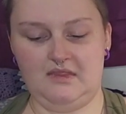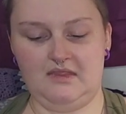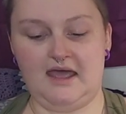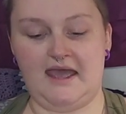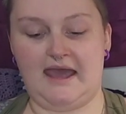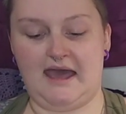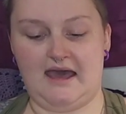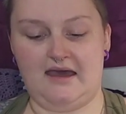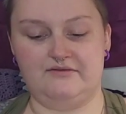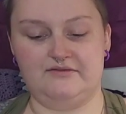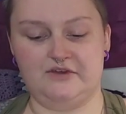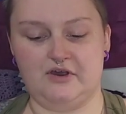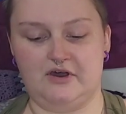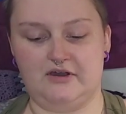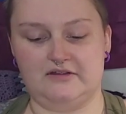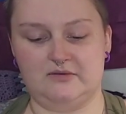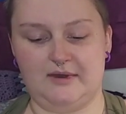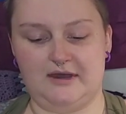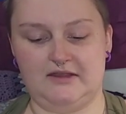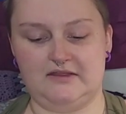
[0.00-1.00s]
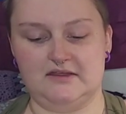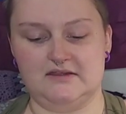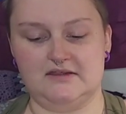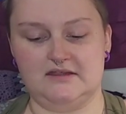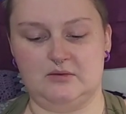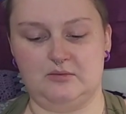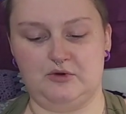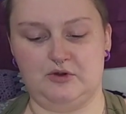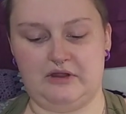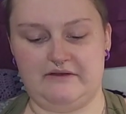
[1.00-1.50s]
I have talked about this
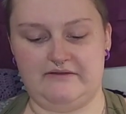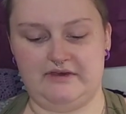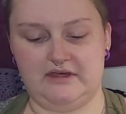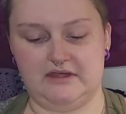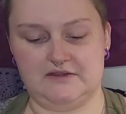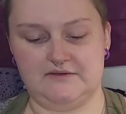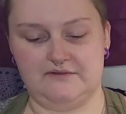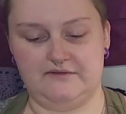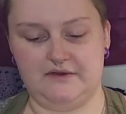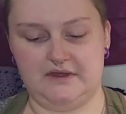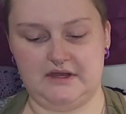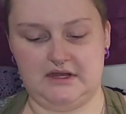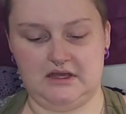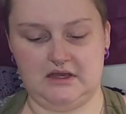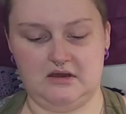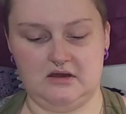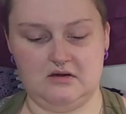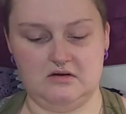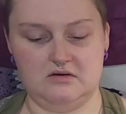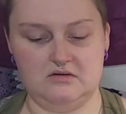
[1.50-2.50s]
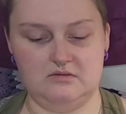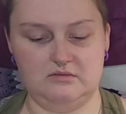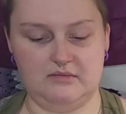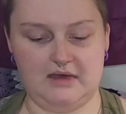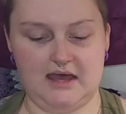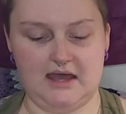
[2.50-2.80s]
in a previous video,